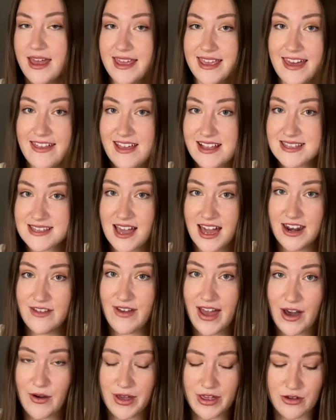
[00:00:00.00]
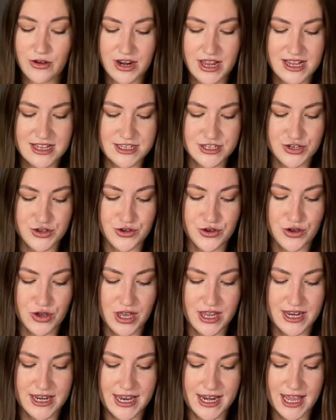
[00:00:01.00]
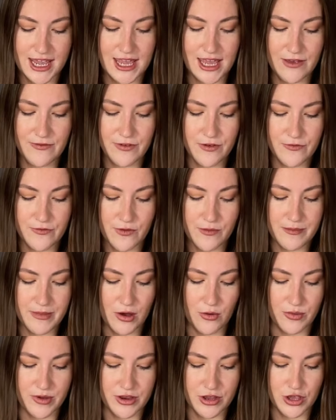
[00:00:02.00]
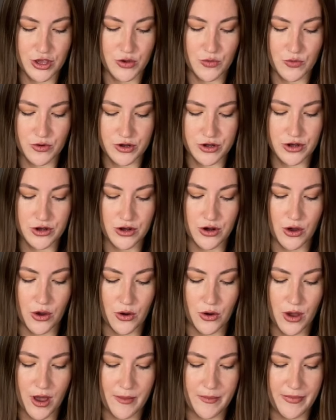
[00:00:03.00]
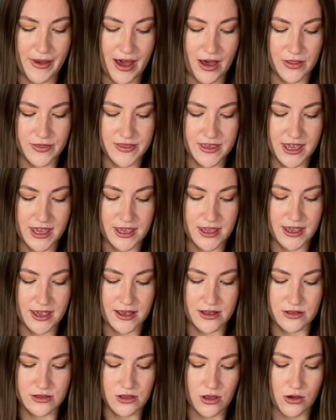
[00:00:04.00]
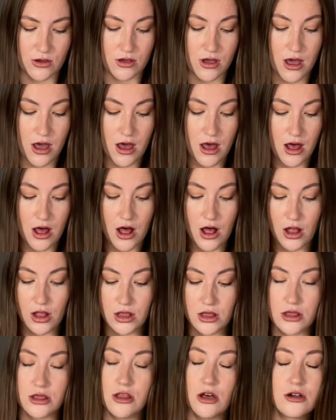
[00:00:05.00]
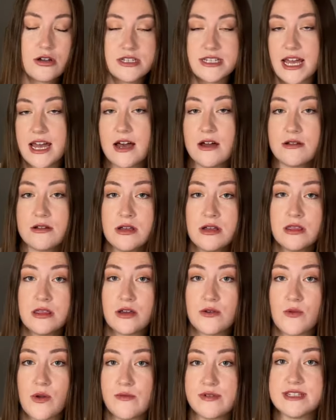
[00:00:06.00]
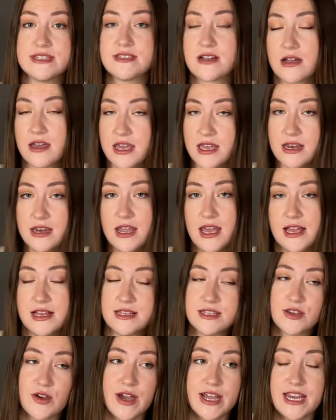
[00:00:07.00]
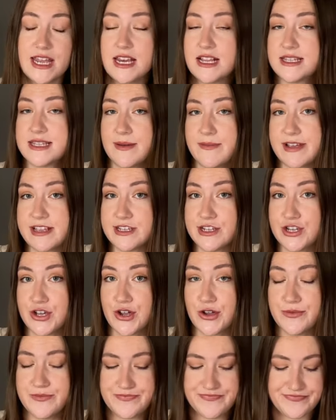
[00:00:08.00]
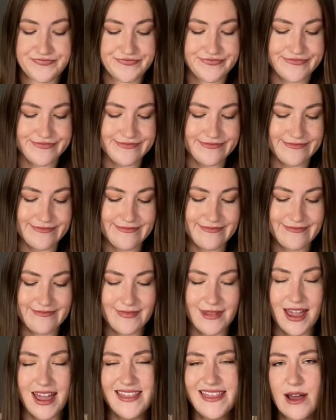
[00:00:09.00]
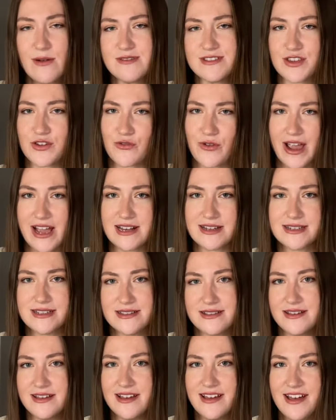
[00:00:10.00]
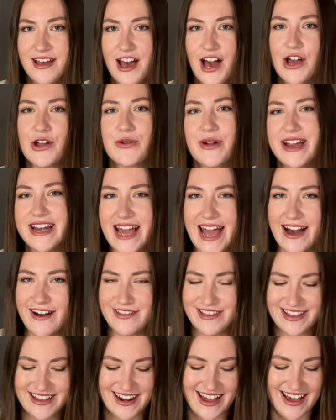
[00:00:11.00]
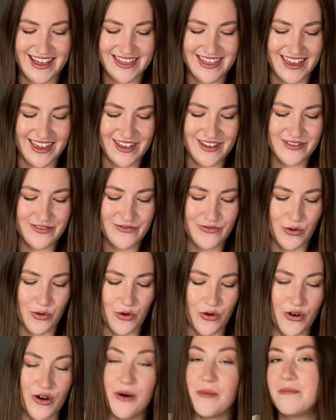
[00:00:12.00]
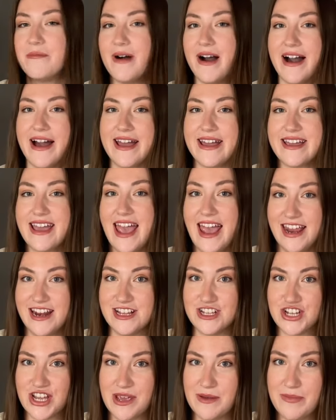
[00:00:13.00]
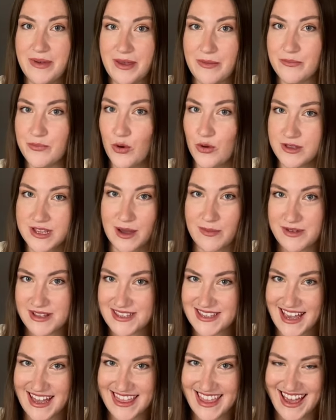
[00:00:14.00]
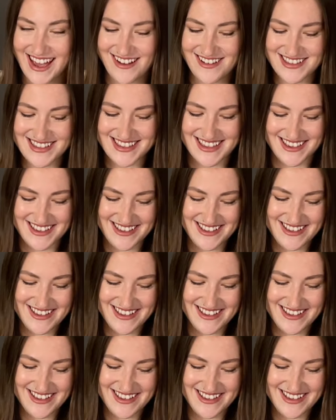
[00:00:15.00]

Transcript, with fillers: yeah, that's kind of how I got into knitting. If you're from Melbourne, you would know about the year long lockdown that we were stuck in. And so I needed something to do. And that was a great, a great outlet, I think, for my energy being balled up inside the house.